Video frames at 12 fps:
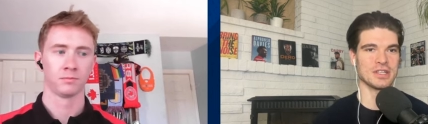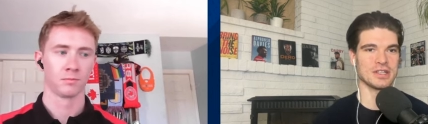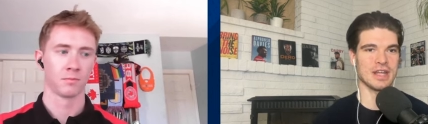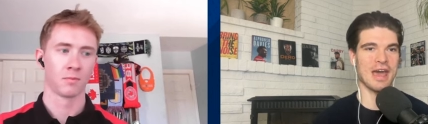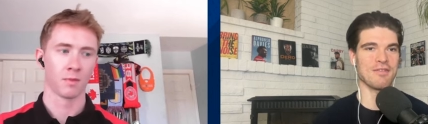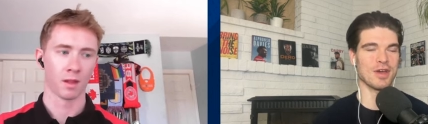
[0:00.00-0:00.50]

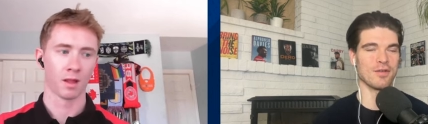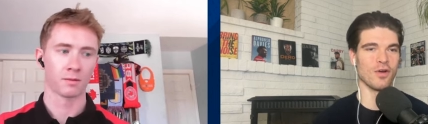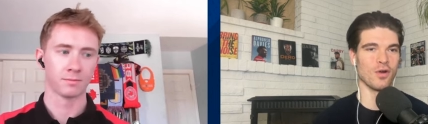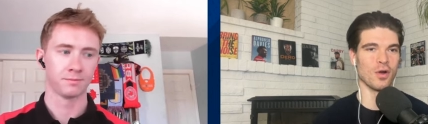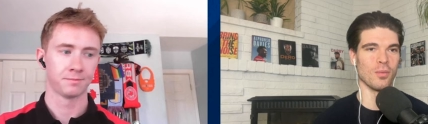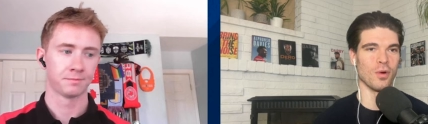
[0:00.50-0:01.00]
Speaker 1: and having a
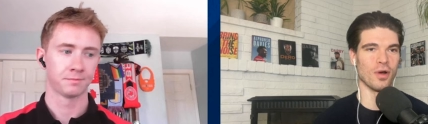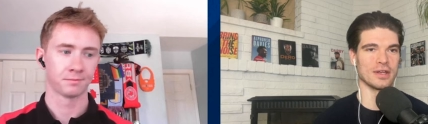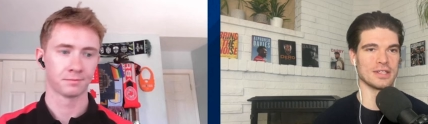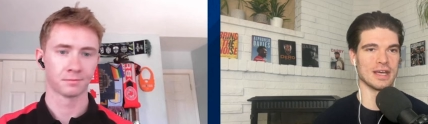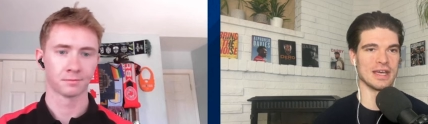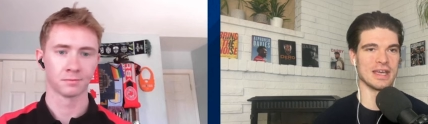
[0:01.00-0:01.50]
focal
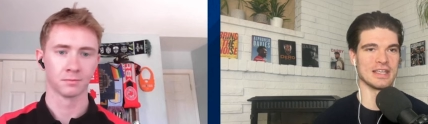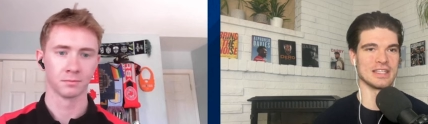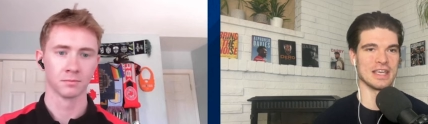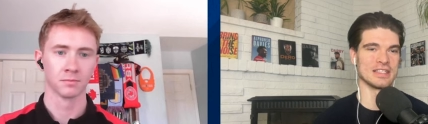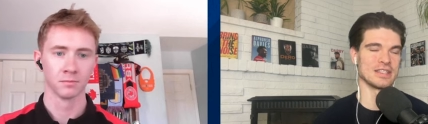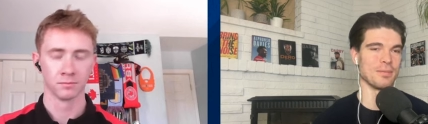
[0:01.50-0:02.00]
point uh, is
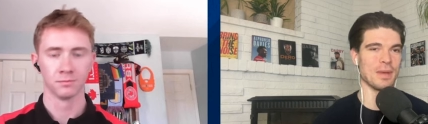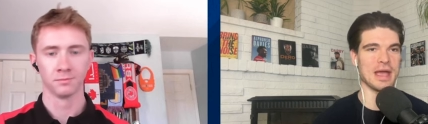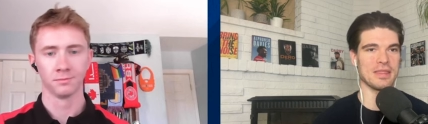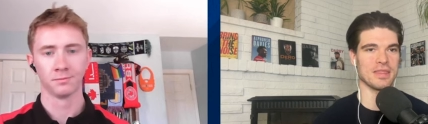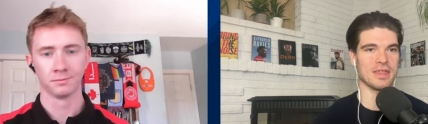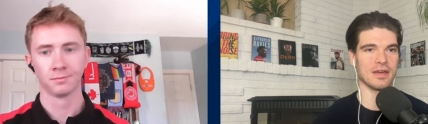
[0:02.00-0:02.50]
is the
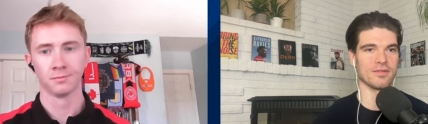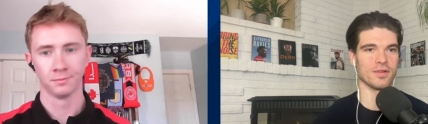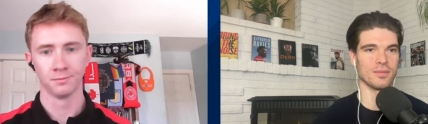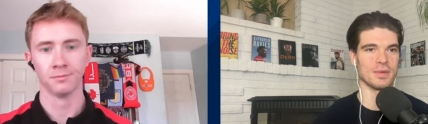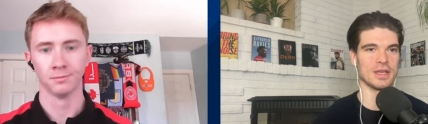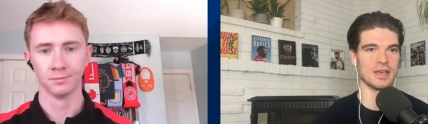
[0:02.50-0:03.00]
main thing
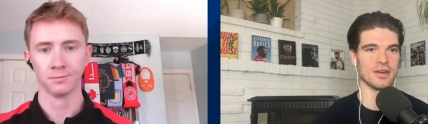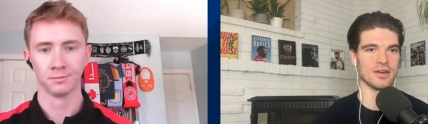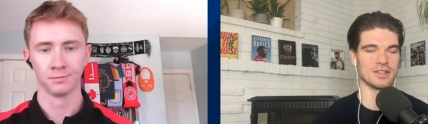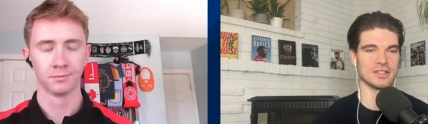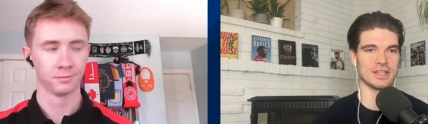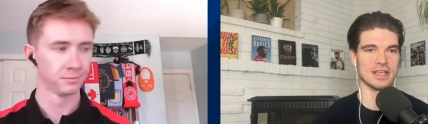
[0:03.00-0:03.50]
for mm-hmm. me here.
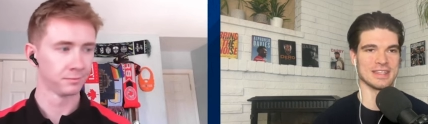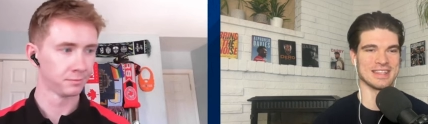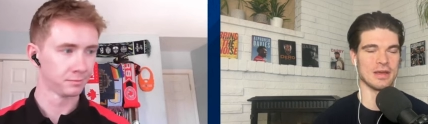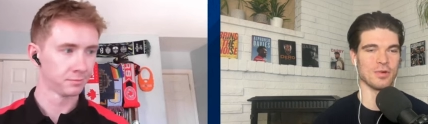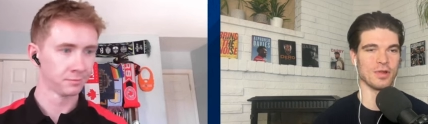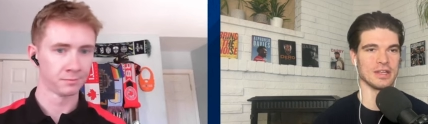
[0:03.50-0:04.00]
Is, is
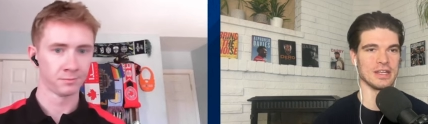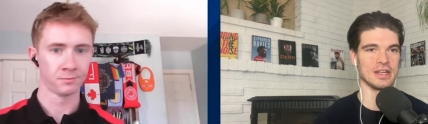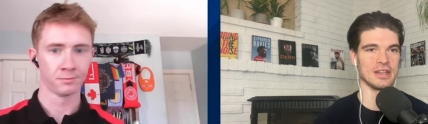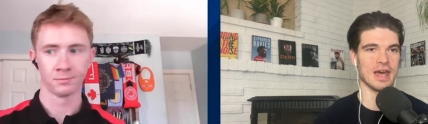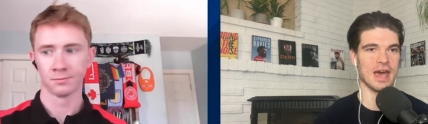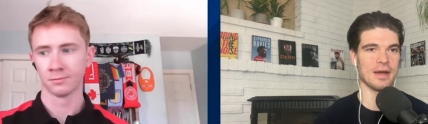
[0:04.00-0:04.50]
they really
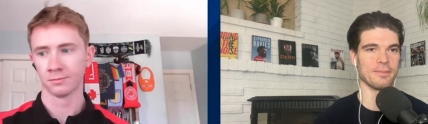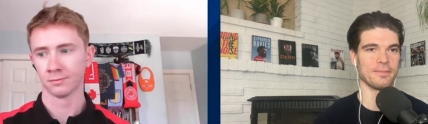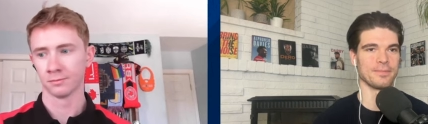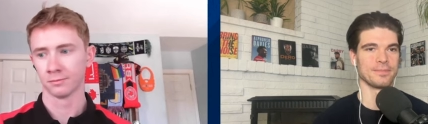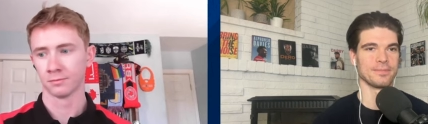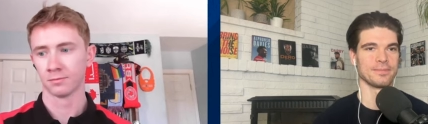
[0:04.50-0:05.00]
needed that.
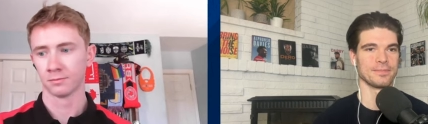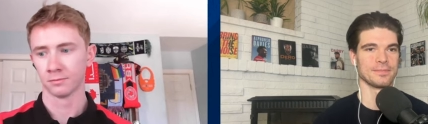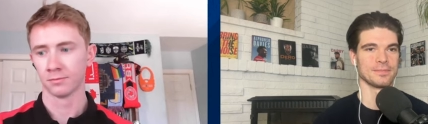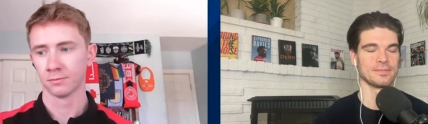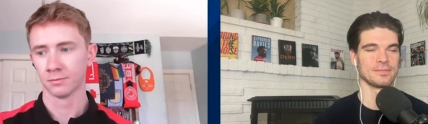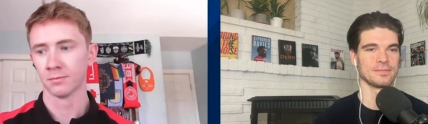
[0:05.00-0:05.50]

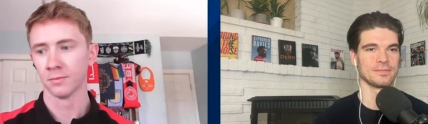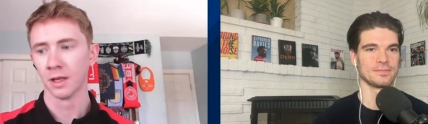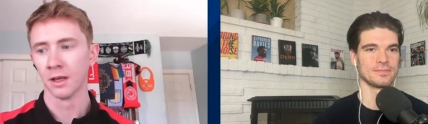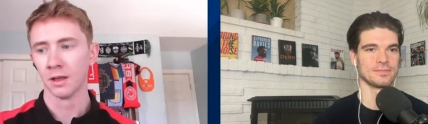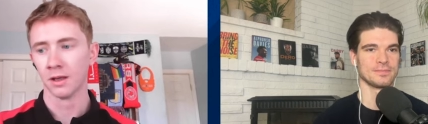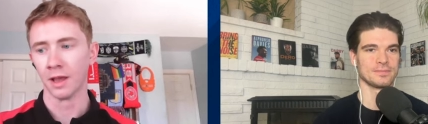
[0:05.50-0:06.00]

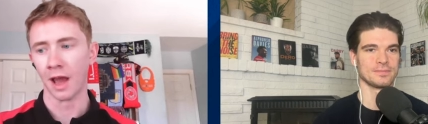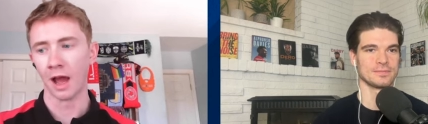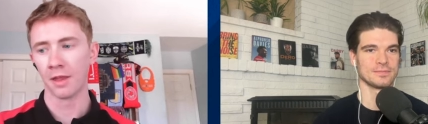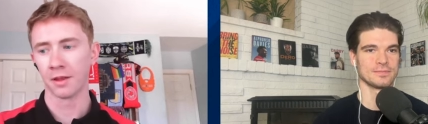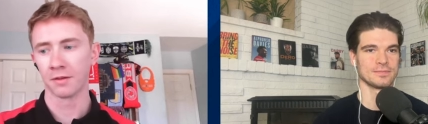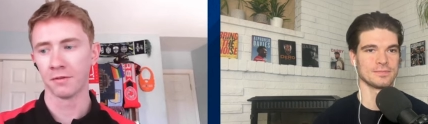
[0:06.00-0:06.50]
Speaker 2: Yeah, I
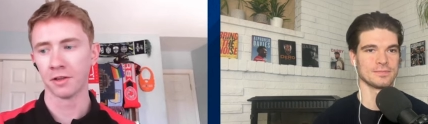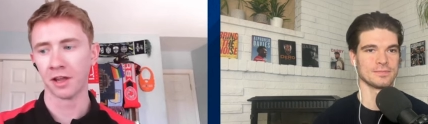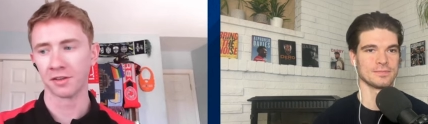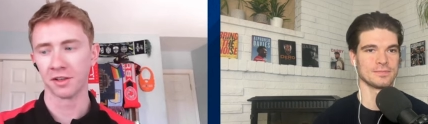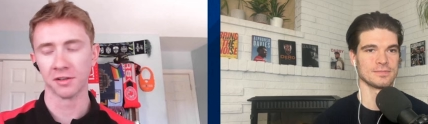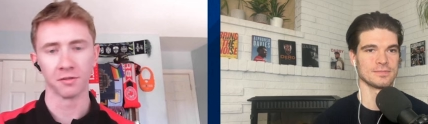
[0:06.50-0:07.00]
think
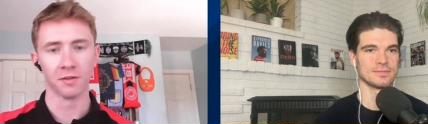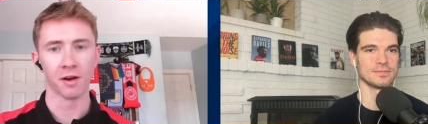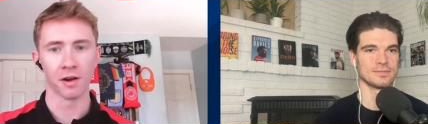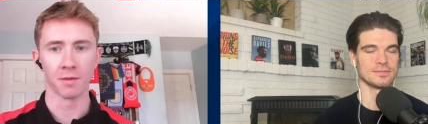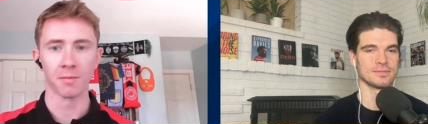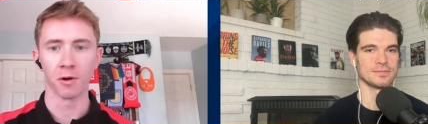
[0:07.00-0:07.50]
Volesky's a
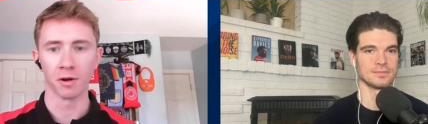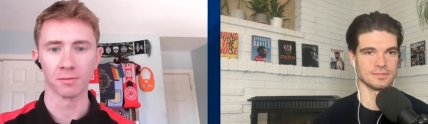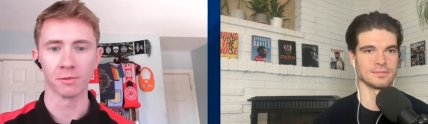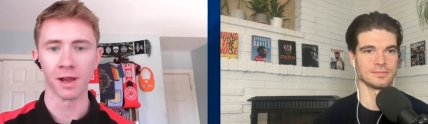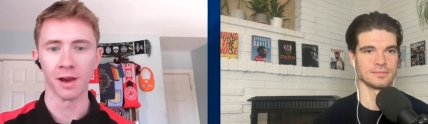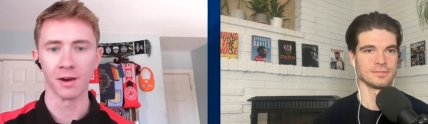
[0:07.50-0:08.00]
very important
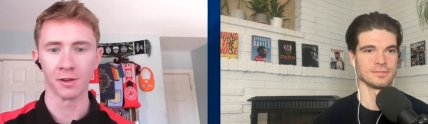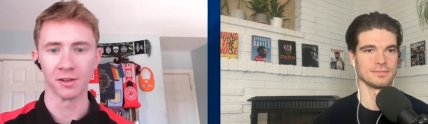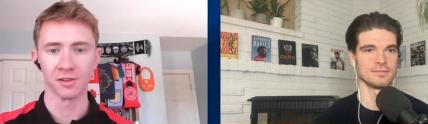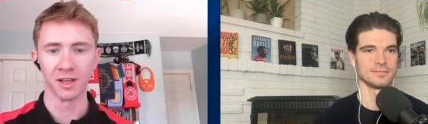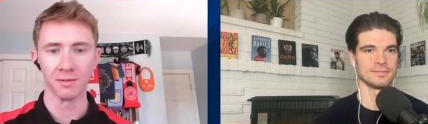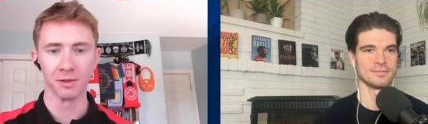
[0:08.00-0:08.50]
player to this
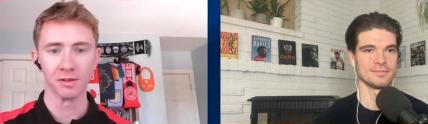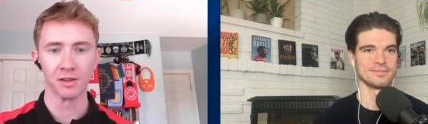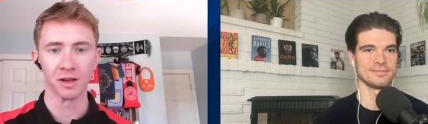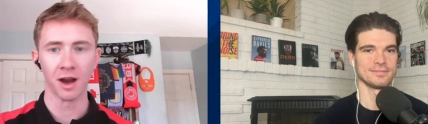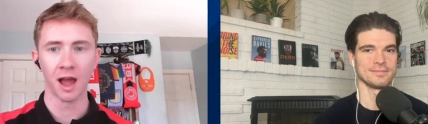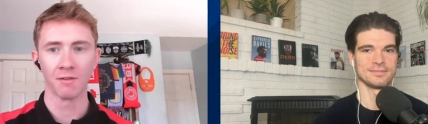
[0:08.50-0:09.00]
team this
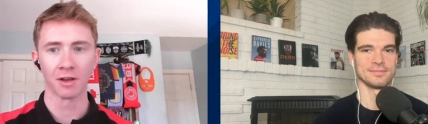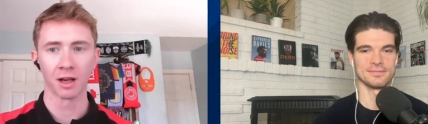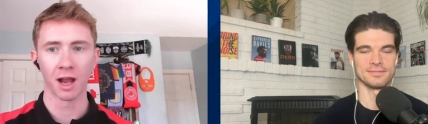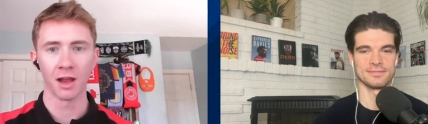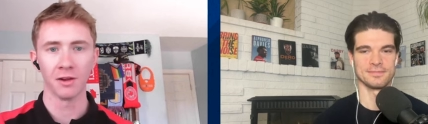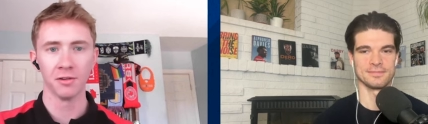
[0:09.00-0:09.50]
year. Having a
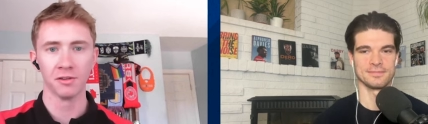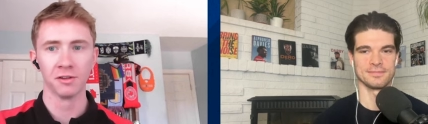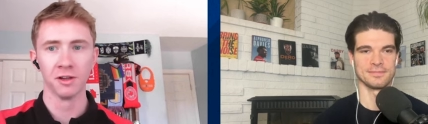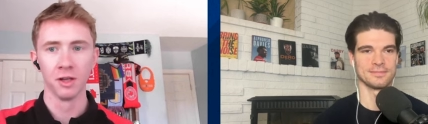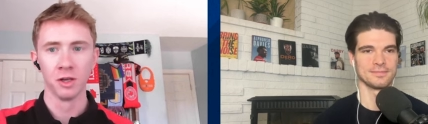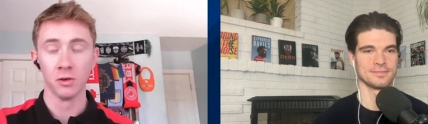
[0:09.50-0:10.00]
guy who's
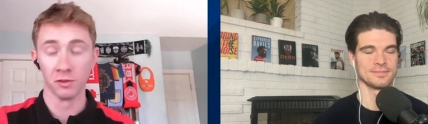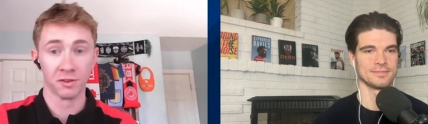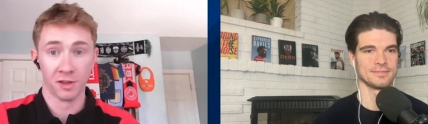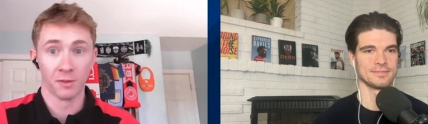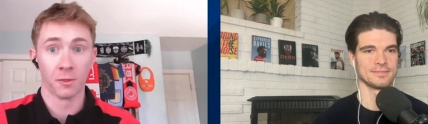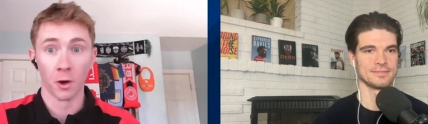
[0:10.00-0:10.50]
who's
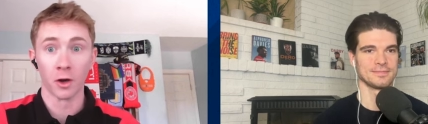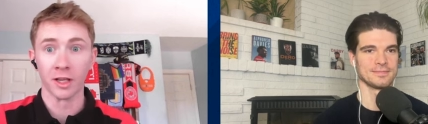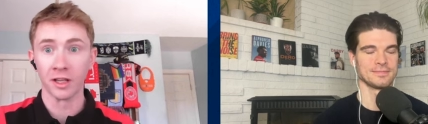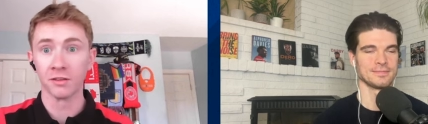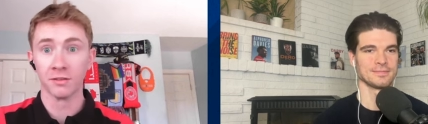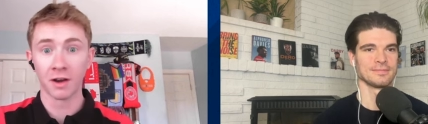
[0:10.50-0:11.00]
30,
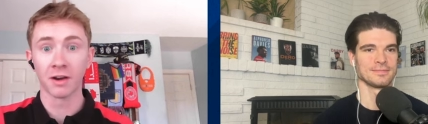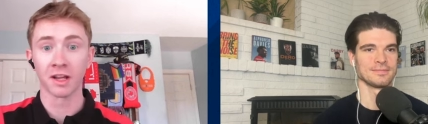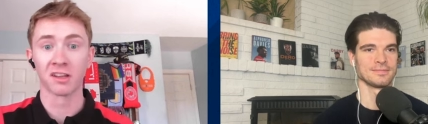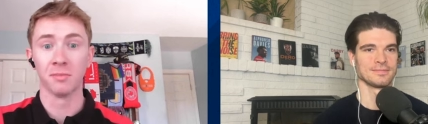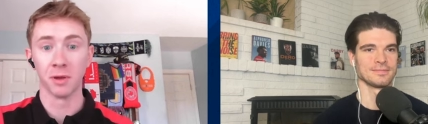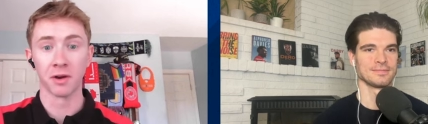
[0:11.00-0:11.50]
he's very
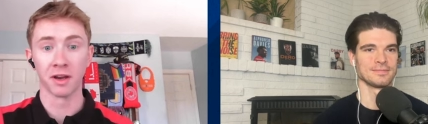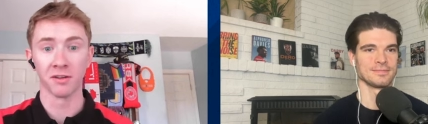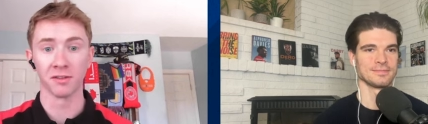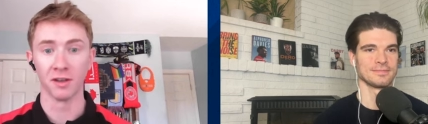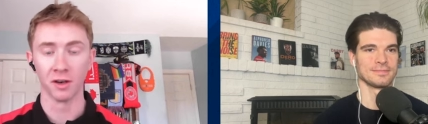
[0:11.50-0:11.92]
experienced in